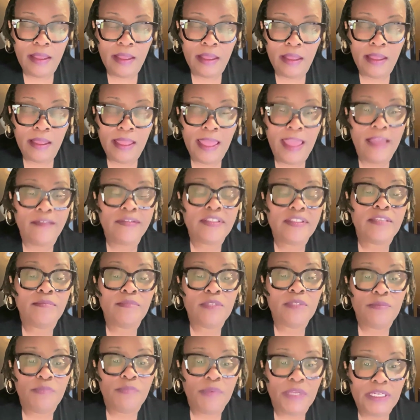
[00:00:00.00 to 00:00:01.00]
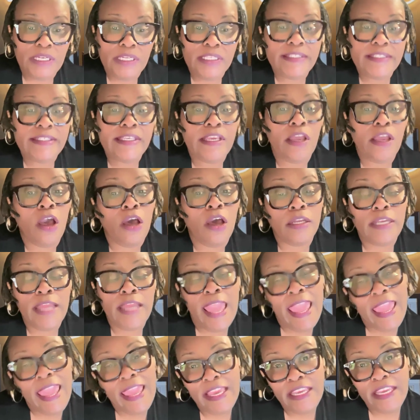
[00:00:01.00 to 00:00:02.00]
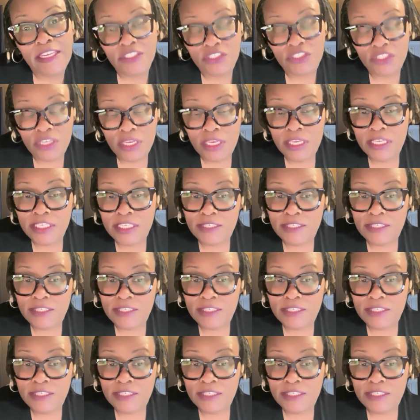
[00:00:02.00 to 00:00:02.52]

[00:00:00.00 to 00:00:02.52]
have some dependency on age,